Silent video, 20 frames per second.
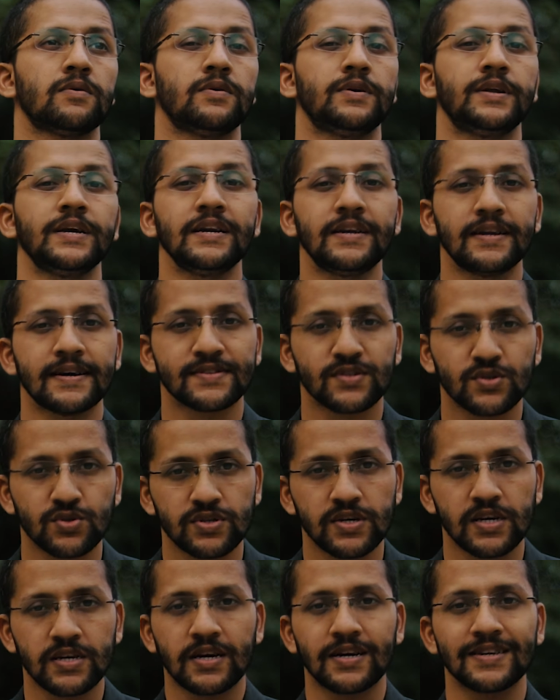deity
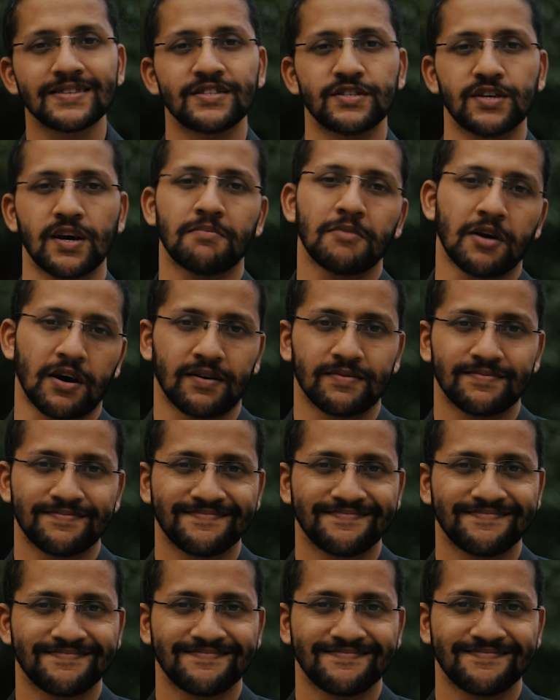associated is Yama.
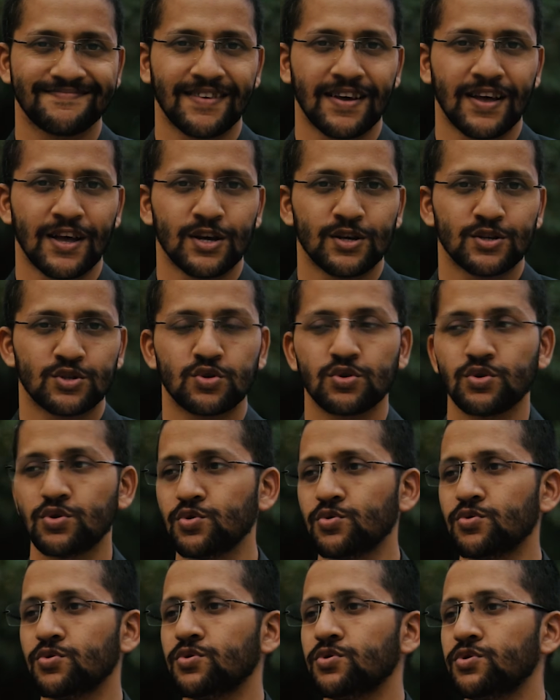So
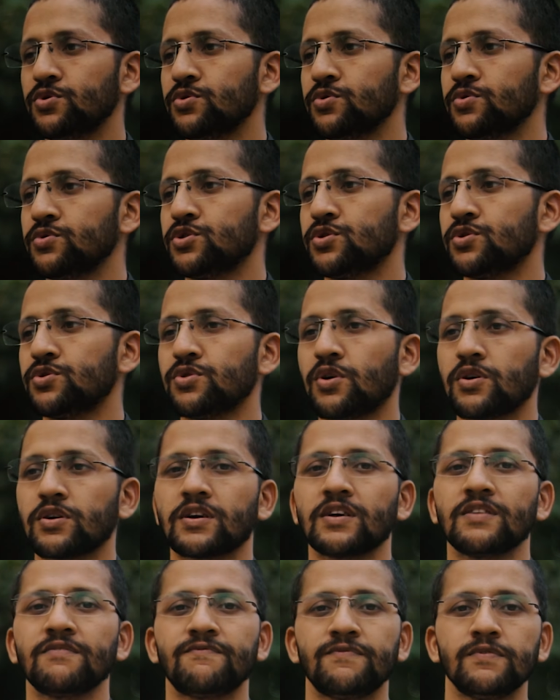you should not
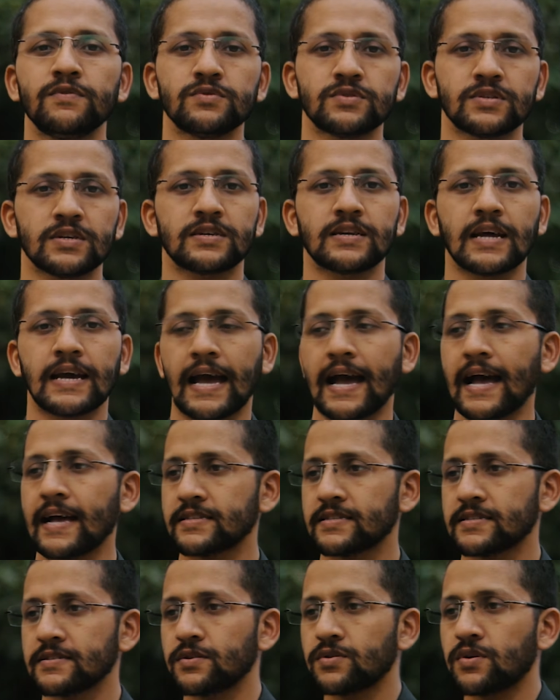confuse it
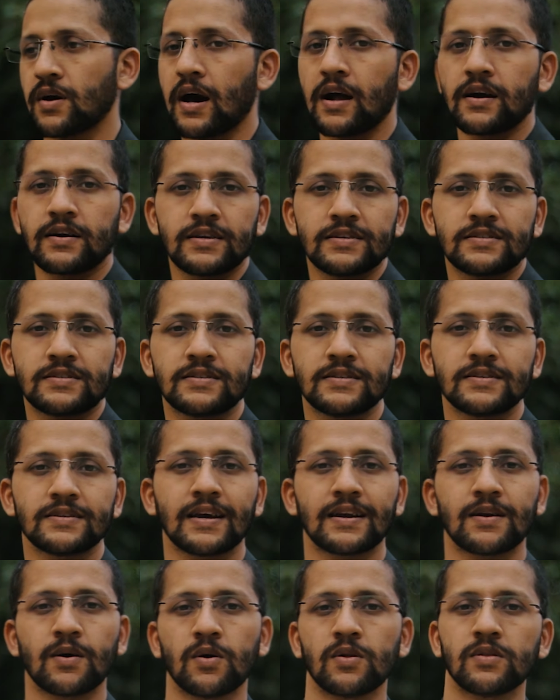as artistic
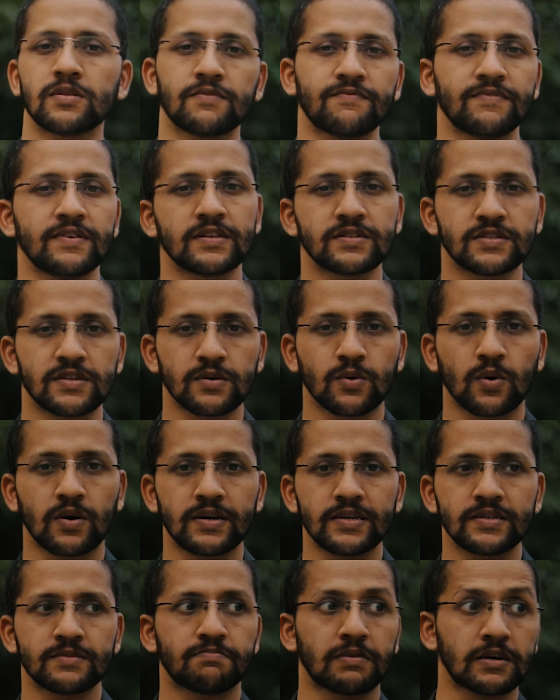and all the Venusian
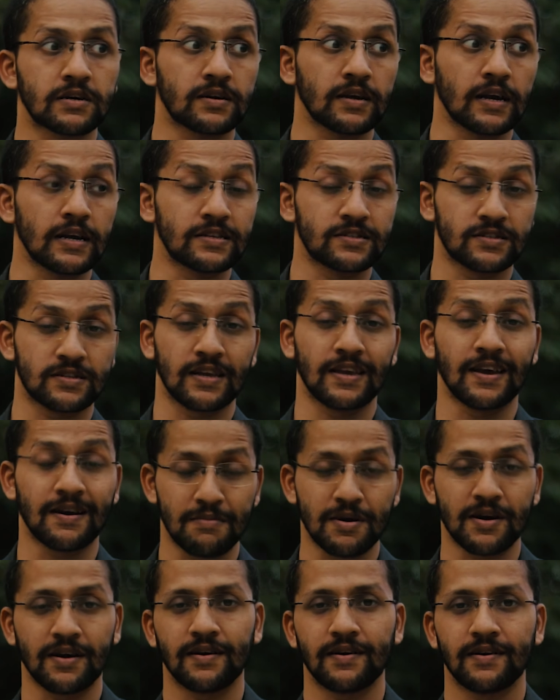qualities, but it's the
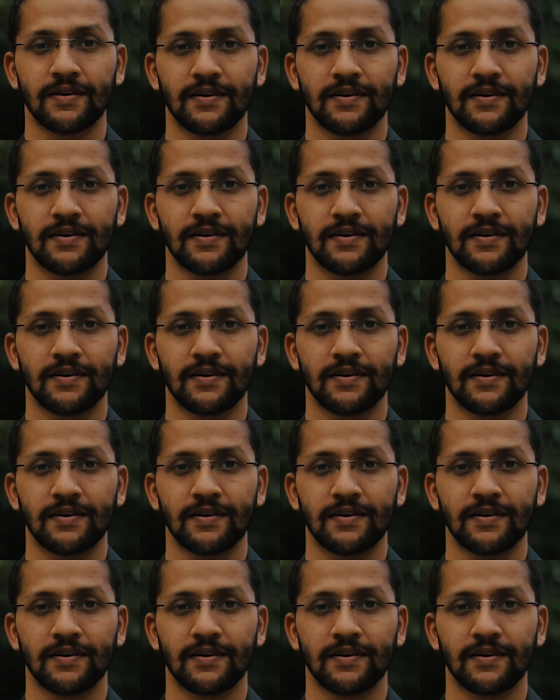Yama,